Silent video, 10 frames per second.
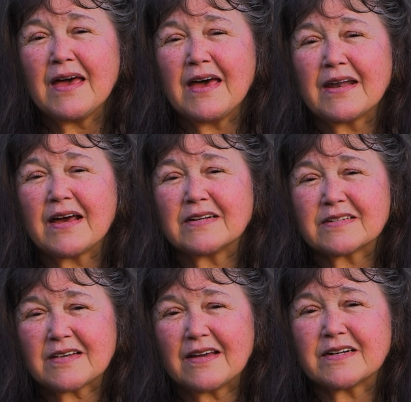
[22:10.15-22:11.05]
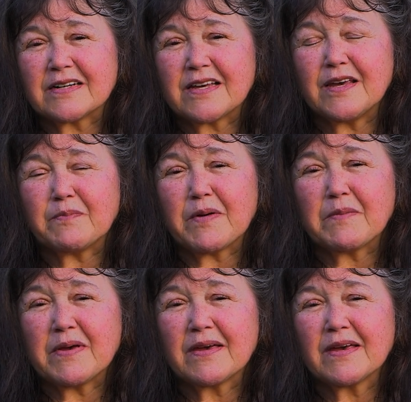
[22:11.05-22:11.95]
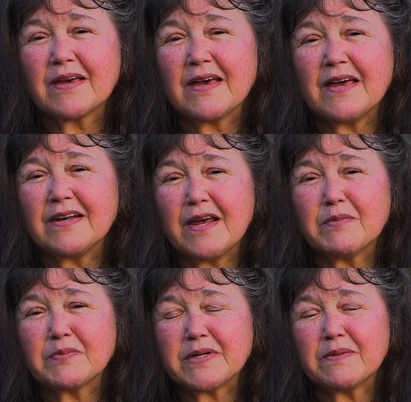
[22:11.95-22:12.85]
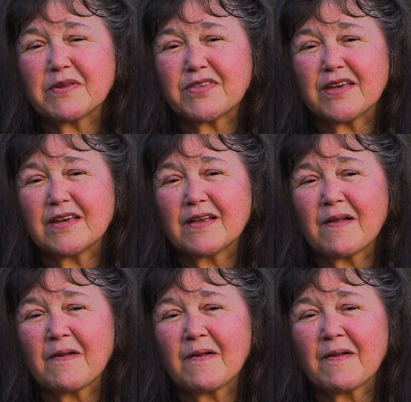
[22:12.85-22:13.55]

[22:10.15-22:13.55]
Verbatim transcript: And I decided to keep him and name him Timothy.